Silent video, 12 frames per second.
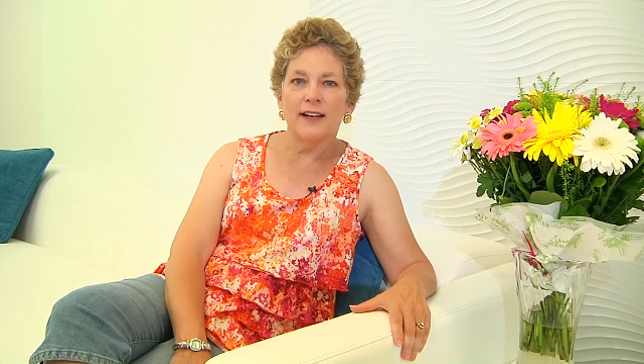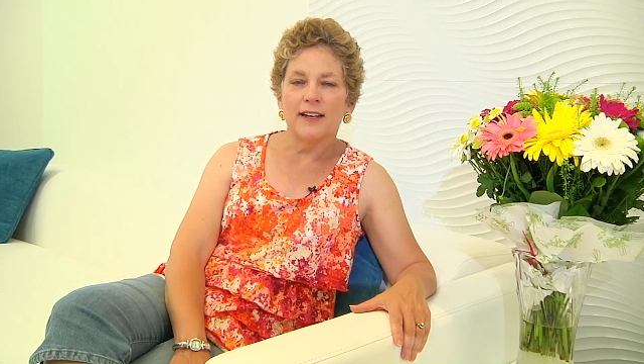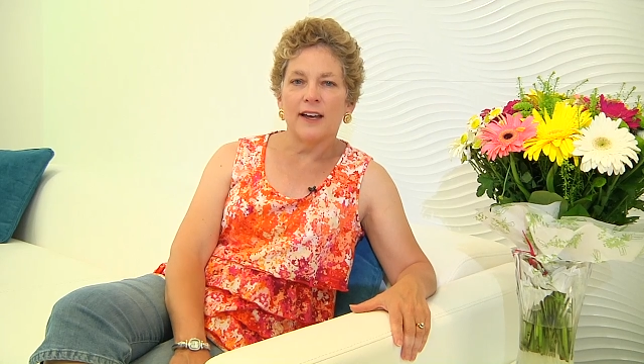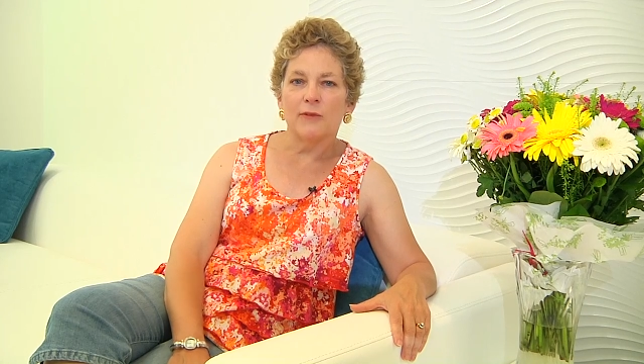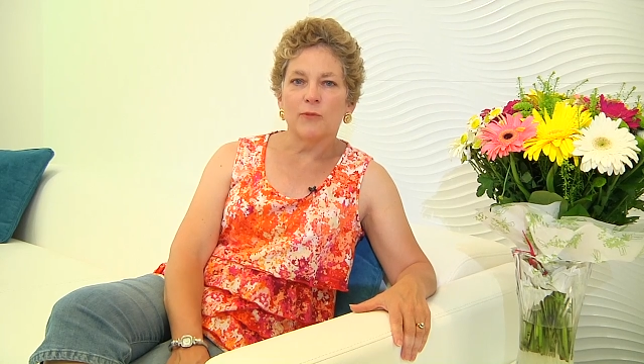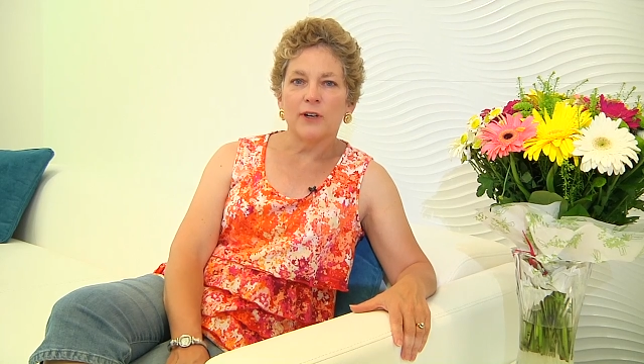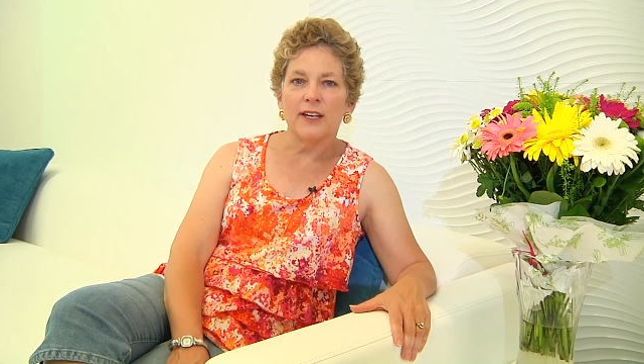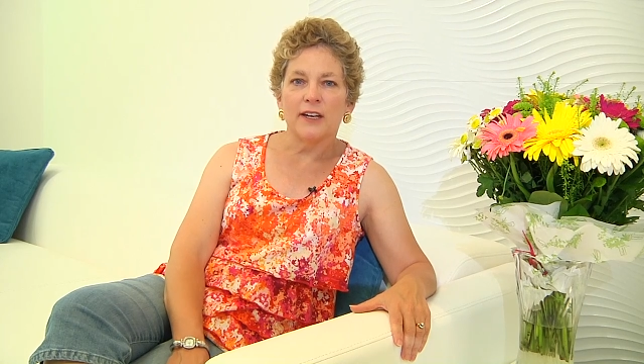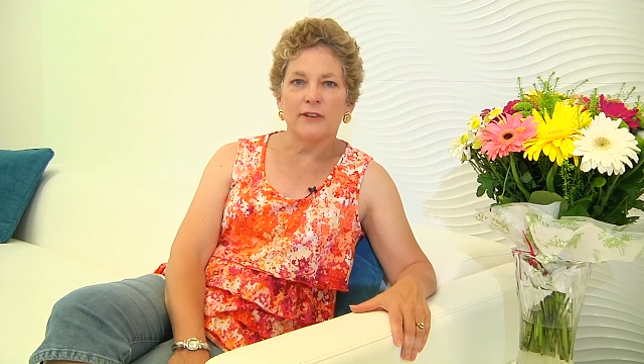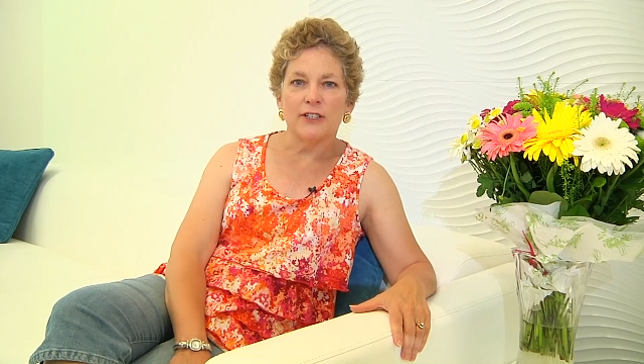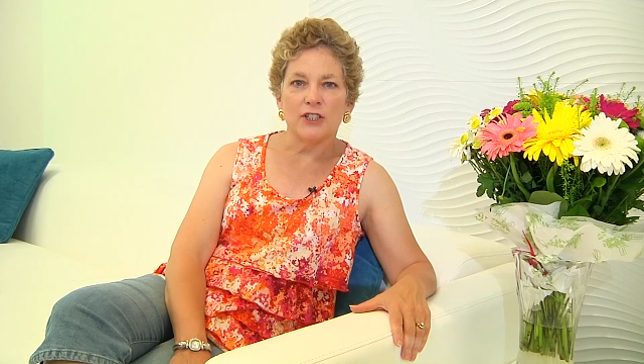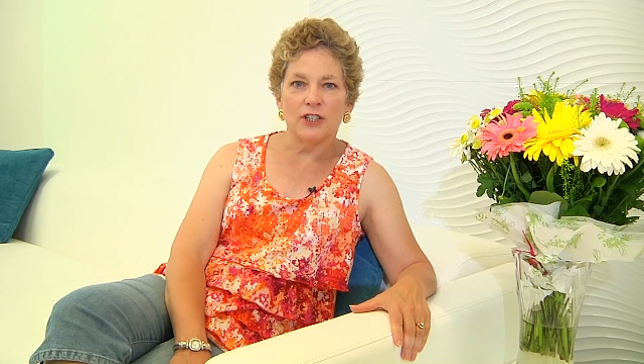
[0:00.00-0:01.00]
again, we're
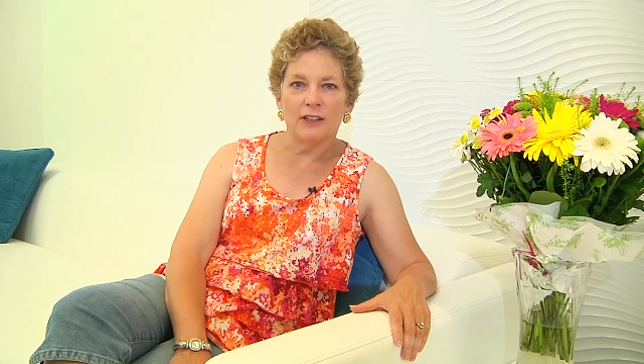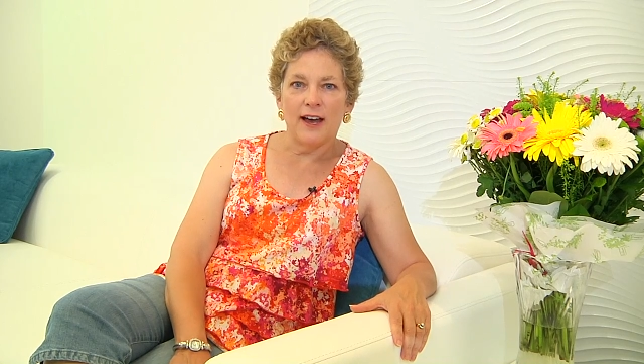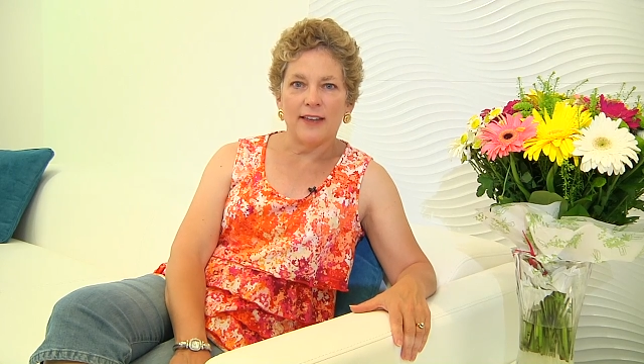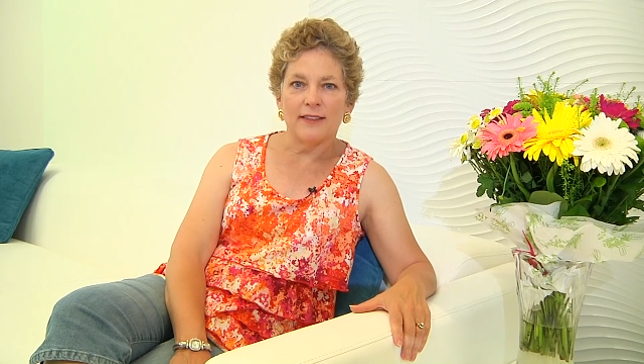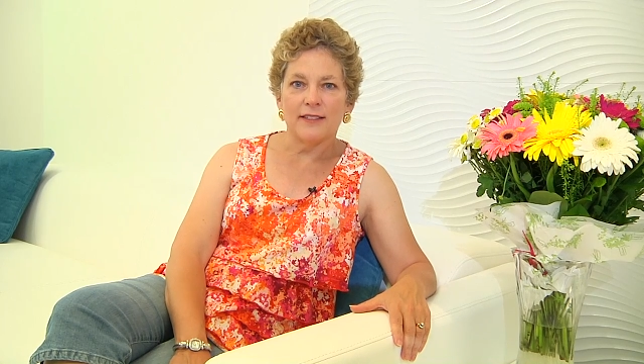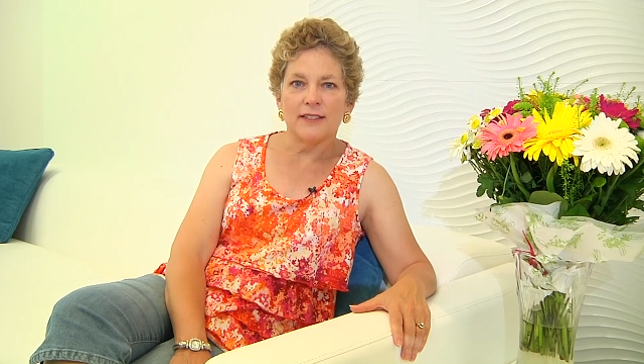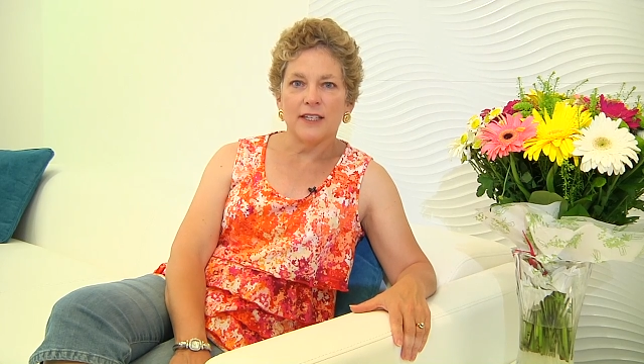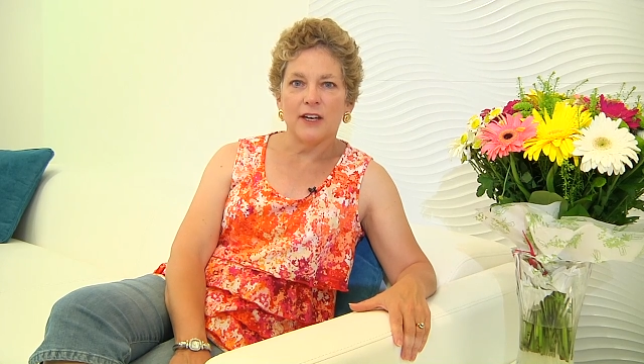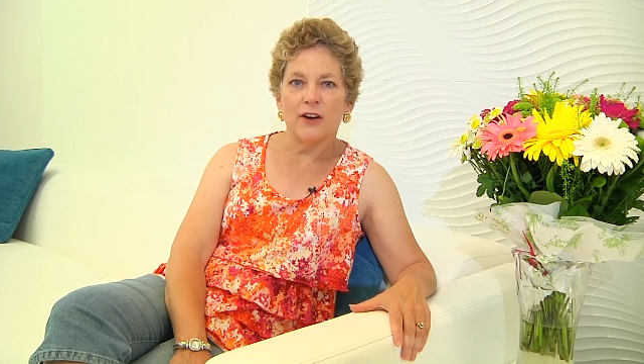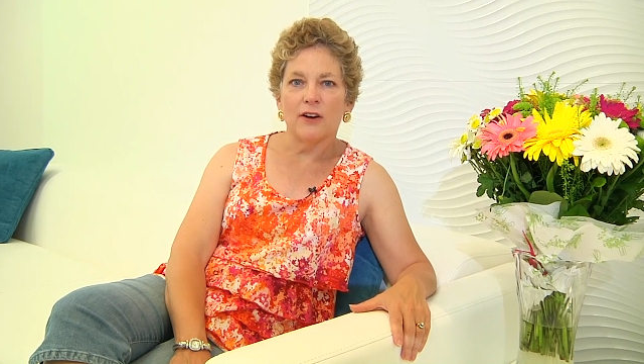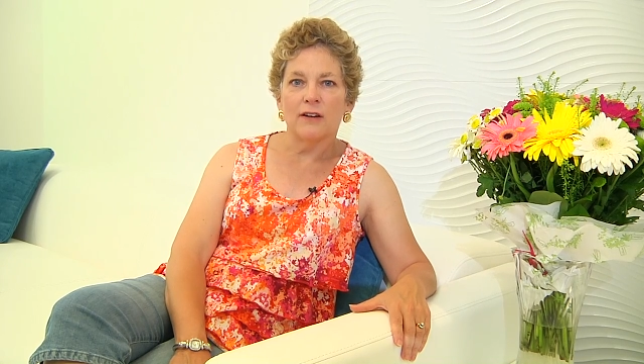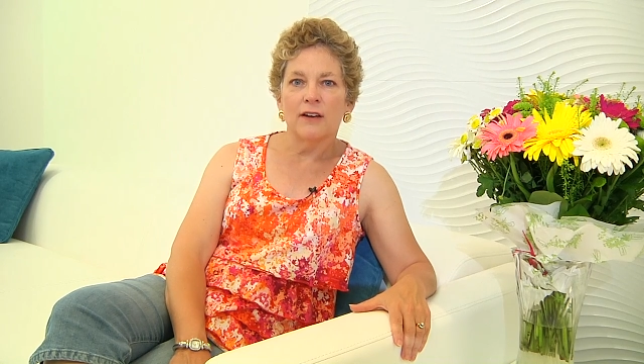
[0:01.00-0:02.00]
here in July this
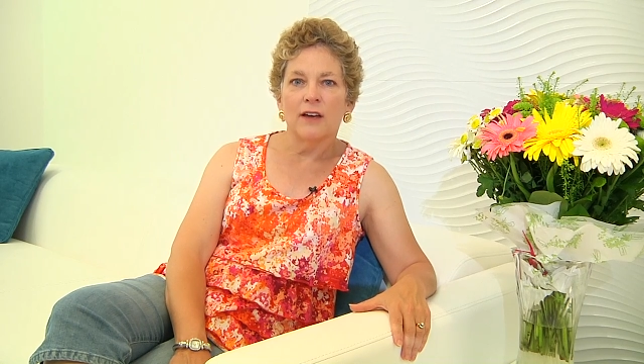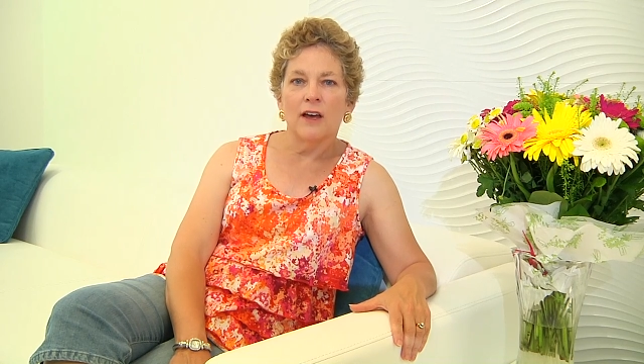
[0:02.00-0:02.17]
year.